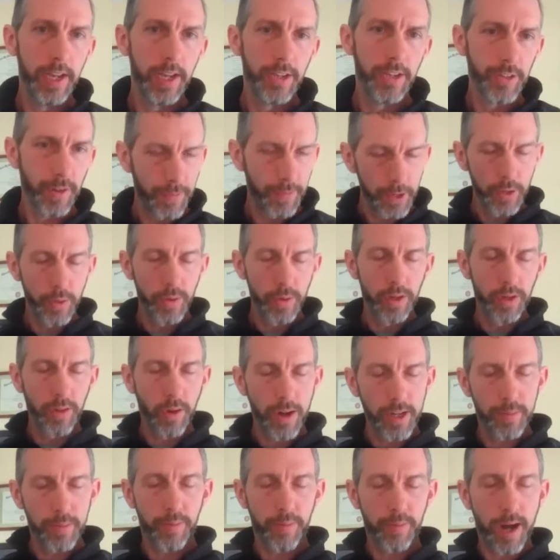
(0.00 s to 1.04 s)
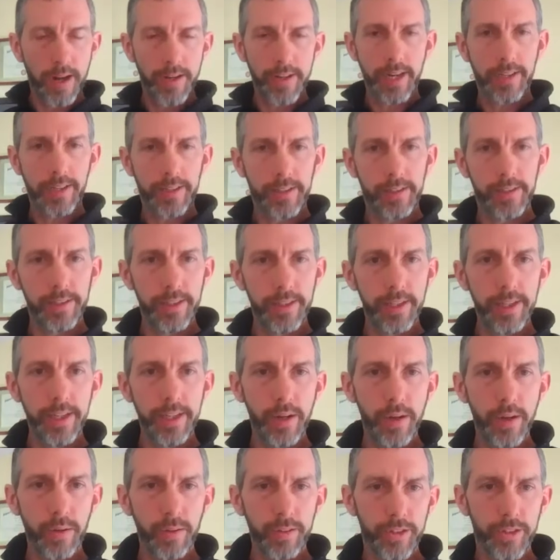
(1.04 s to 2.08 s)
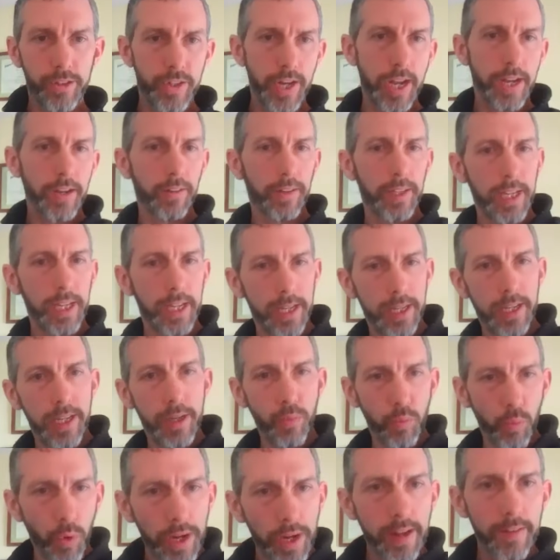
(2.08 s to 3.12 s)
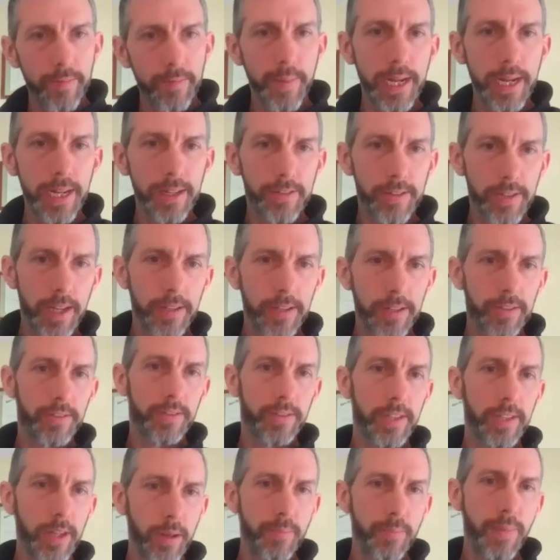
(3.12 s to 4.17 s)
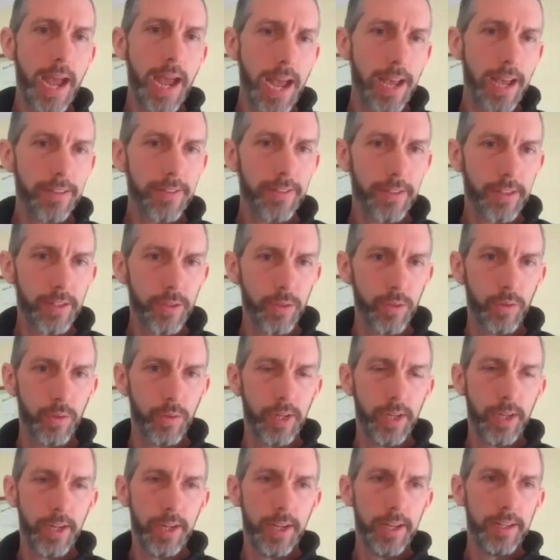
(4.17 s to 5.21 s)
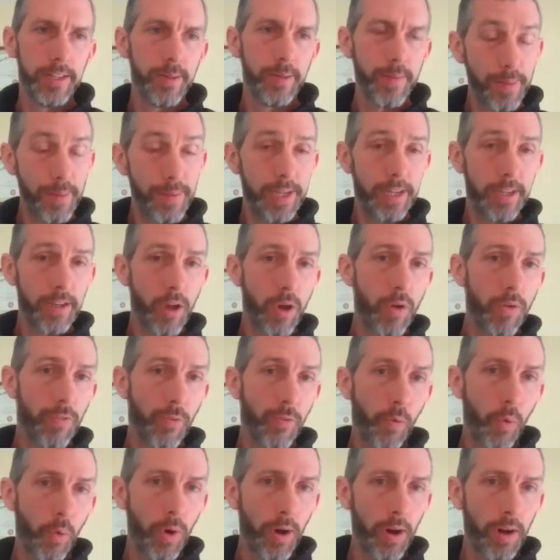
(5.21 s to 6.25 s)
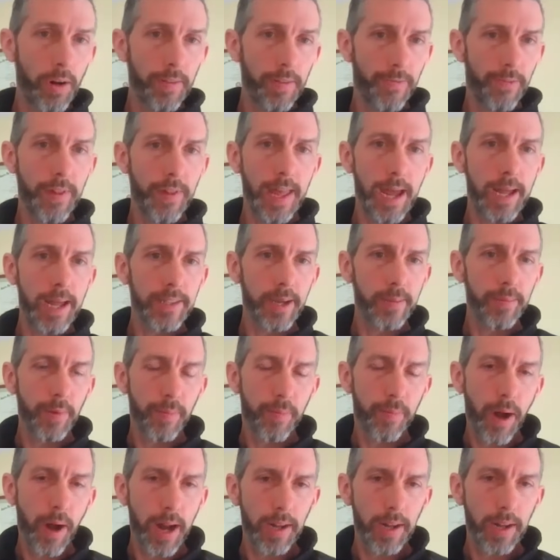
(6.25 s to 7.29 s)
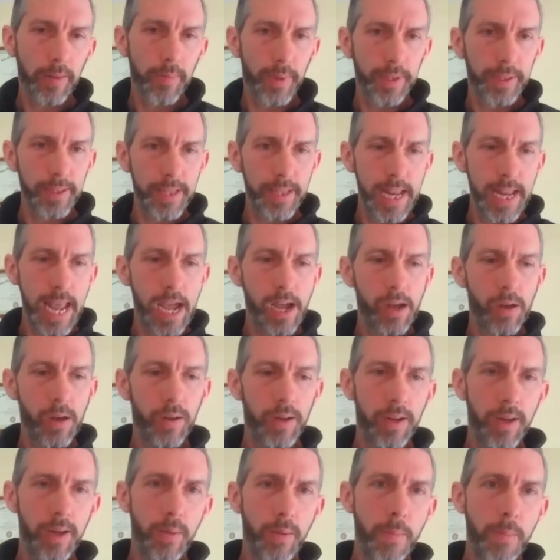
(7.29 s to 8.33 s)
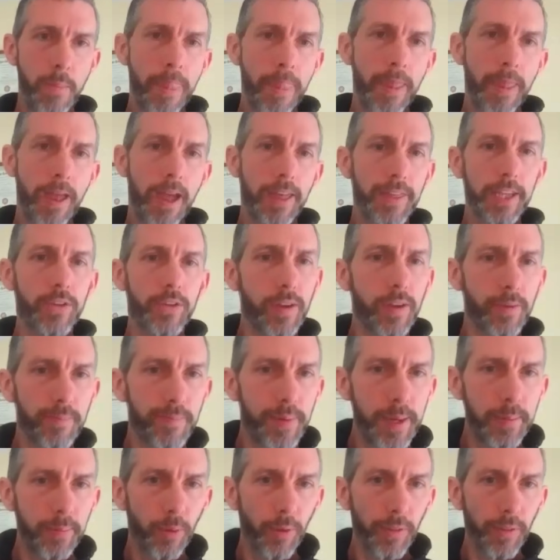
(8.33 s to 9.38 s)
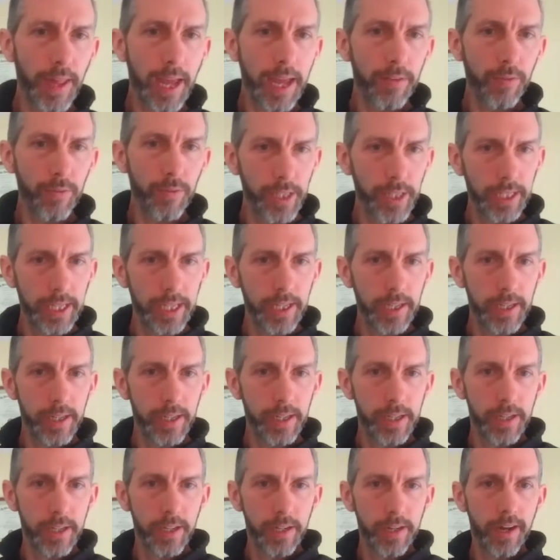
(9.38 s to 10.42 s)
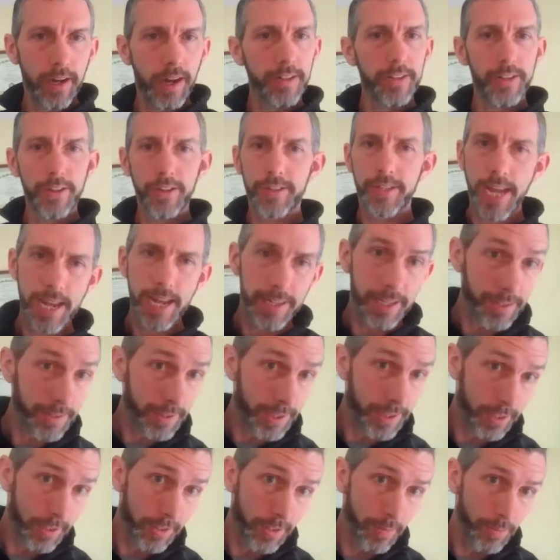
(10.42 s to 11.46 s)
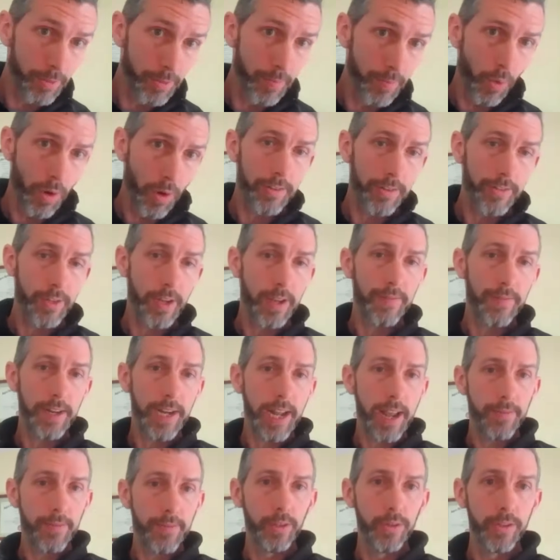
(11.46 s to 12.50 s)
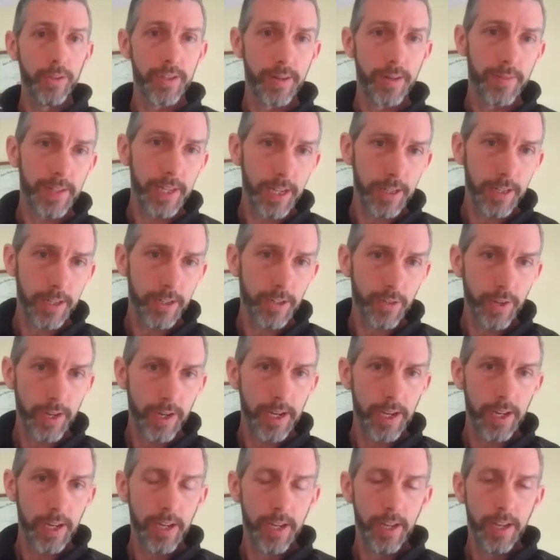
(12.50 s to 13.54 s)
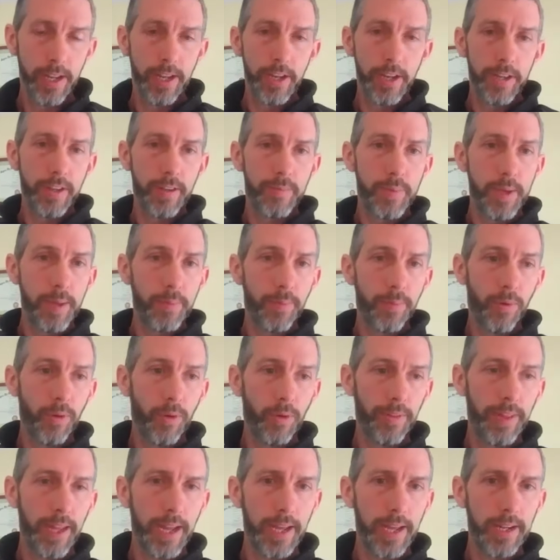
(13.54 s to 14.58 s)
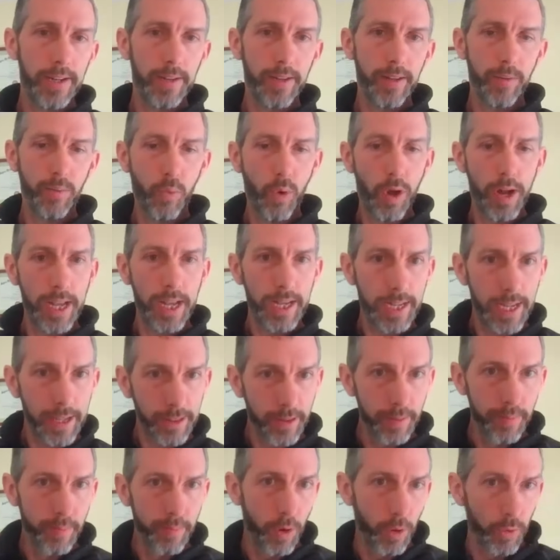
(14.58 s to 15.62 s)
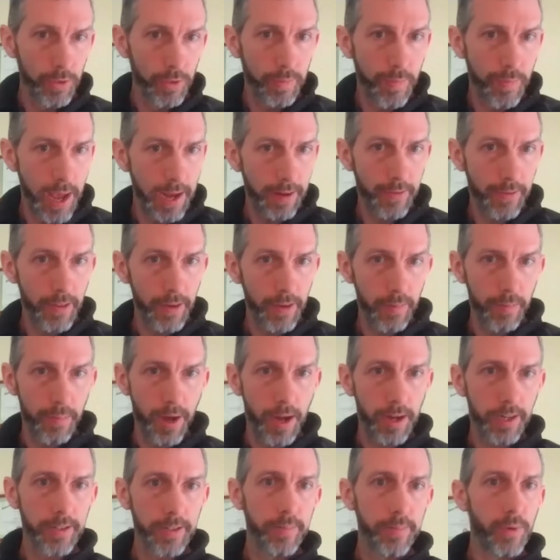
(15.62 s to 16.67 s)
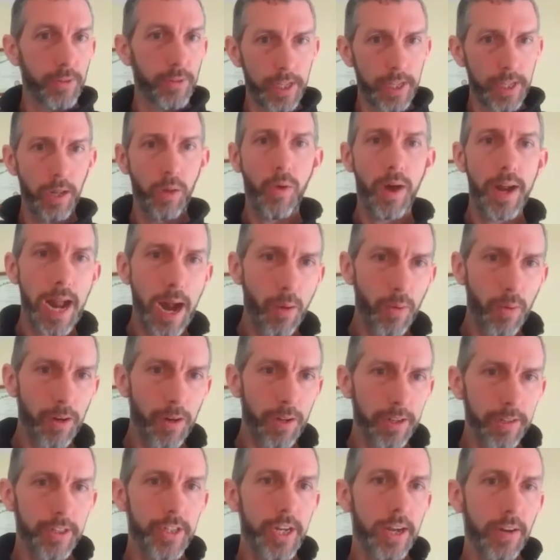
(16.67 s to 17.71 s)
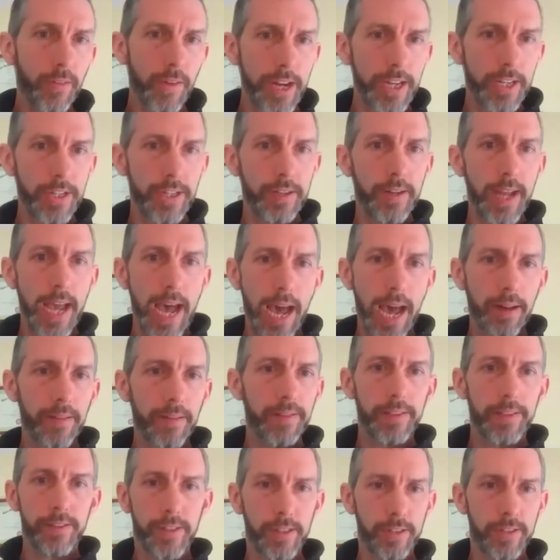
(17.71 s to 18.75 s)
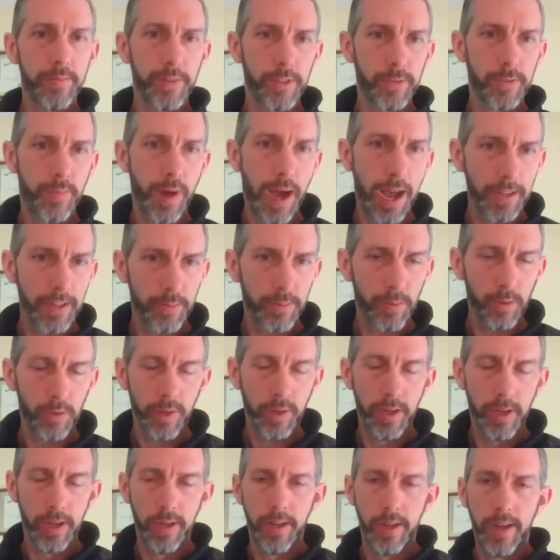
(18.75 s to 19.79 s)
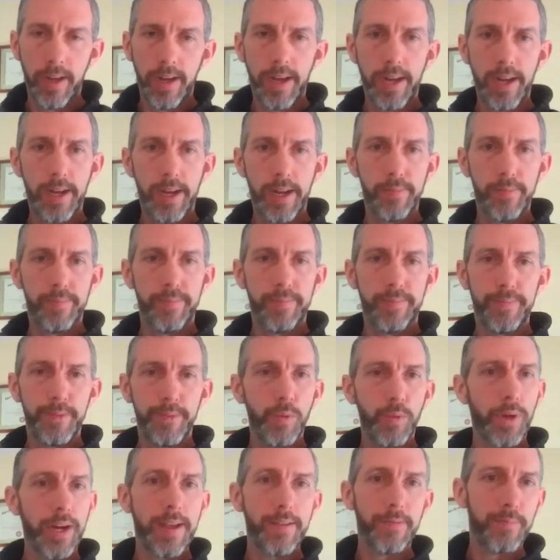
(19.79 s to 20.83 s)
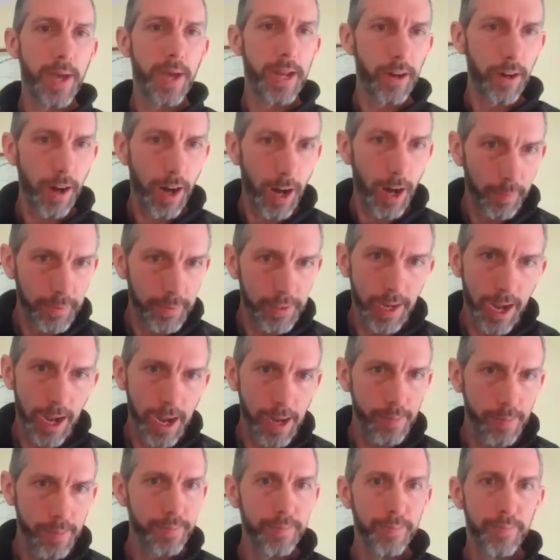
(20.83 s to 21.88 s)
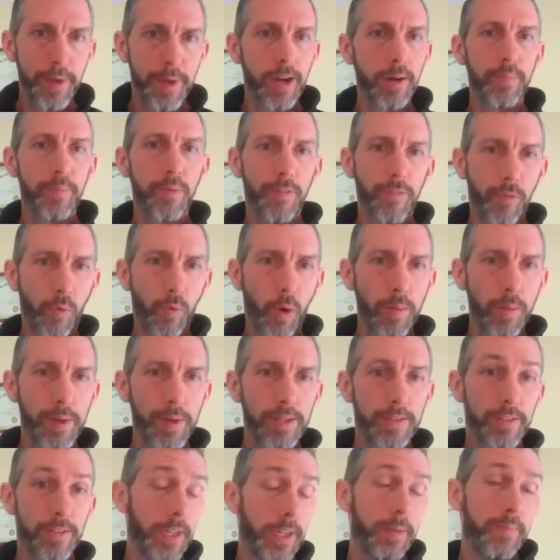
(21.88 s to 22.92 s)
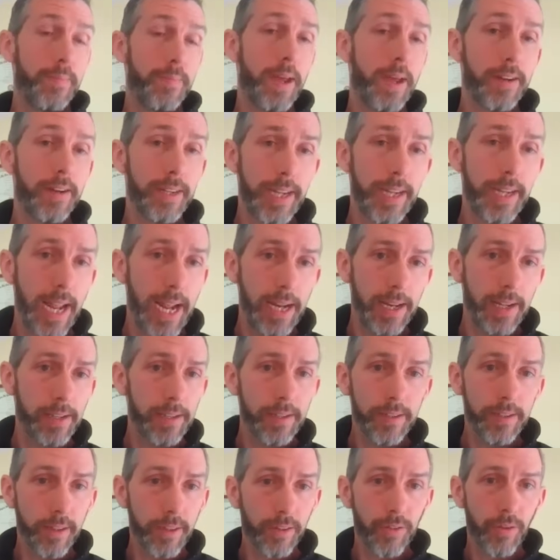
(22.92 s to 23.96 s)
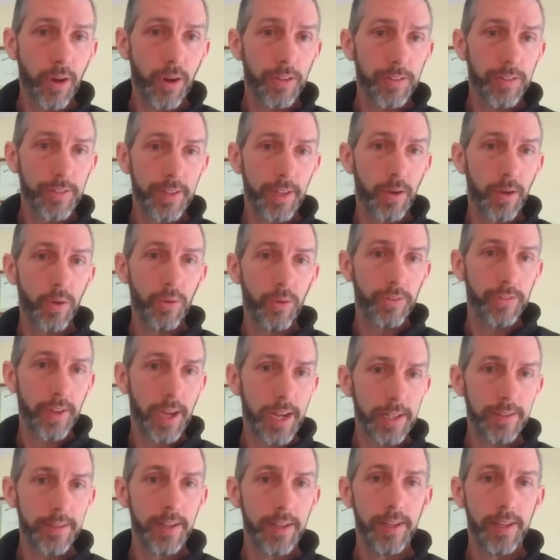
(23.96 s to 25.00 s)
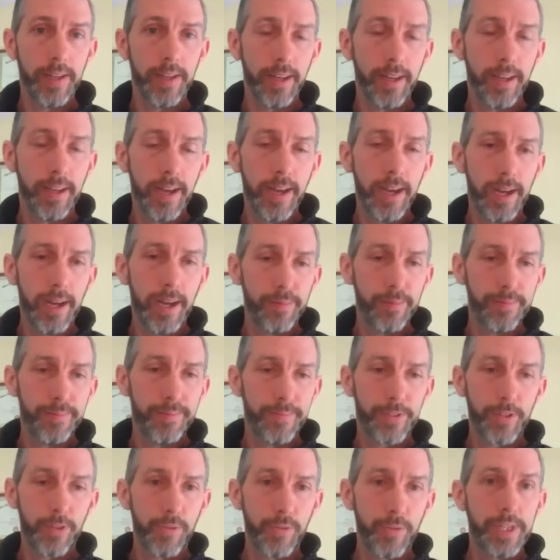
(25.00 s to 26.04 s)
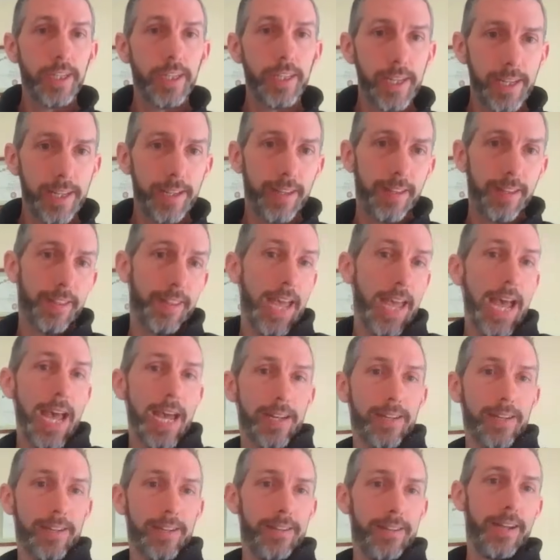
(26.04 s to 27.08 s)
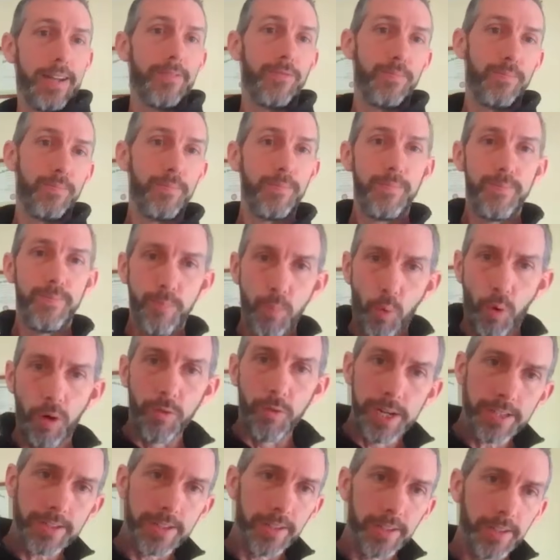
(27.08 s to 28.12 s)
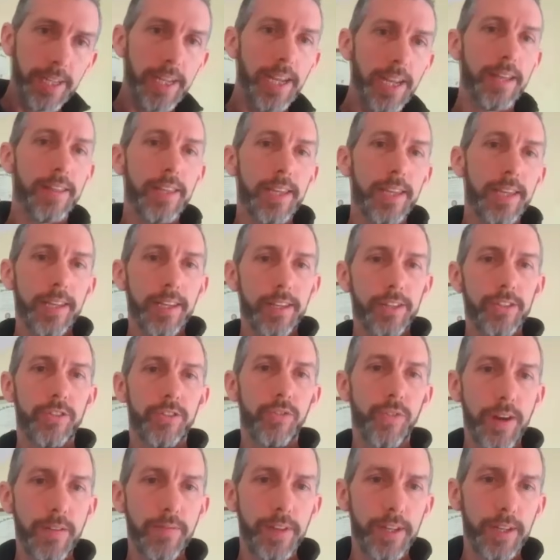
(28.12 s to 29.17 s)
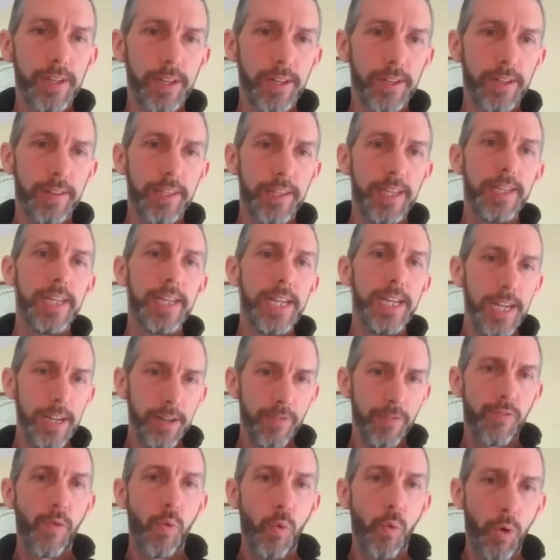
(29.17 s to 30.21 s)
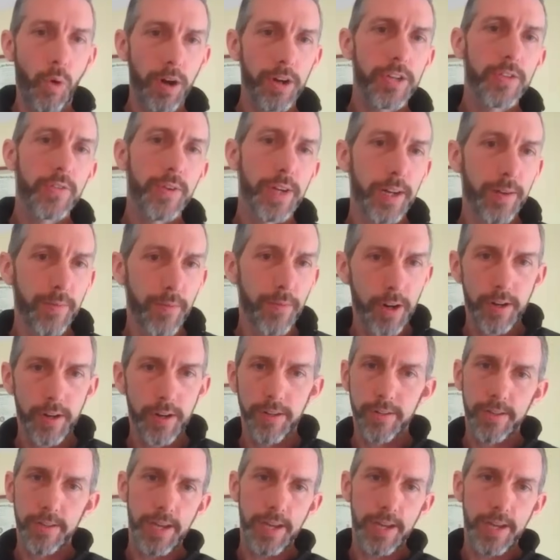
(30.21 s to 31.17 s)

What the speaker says: So if you're doing a large project, generally it would have made sense in the past to maybe go for that type of product. But now I think you have people that really understand the systems more. So you have an evolution of the industry. You have people that want to get the most bang for their buck, the most kilowatt hour generation out of the system as possible. You want to have better uptime, better performance, really better data across the whole site. So really that more recently, I think, has driven the need for string inverters.